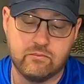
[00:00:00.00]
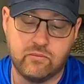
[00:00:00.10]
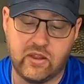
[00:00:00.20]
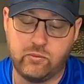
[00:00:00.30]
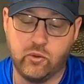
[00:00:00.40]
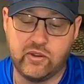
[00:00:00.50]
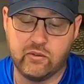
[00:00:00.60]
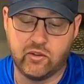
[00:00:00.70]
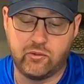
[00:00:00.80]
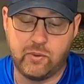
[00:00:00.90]
that spool's able
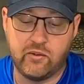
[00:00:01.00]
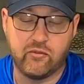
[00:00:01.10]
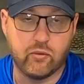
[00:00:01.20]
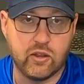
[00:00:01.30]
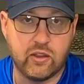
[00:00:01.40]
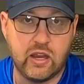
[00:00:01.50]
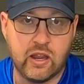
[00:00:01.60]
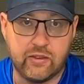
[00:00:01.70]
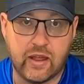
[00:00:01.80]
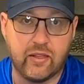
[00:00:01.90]
to spin freely,
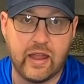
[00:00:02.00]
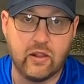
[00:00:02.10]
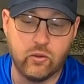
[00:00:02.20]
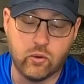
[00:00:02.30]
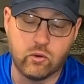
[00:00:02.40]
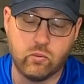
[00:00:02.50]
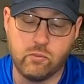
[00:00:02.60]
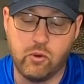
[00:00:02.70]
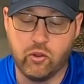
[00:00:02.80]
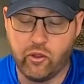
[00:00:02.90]
and that light lure will
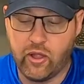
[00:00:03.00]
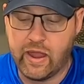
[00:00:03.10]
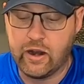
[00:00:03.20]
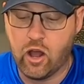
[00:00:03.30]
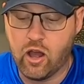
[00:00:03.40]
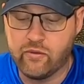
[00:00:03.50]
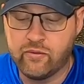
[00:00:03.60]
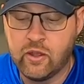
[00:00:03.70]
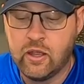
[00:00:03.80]
pull the line off.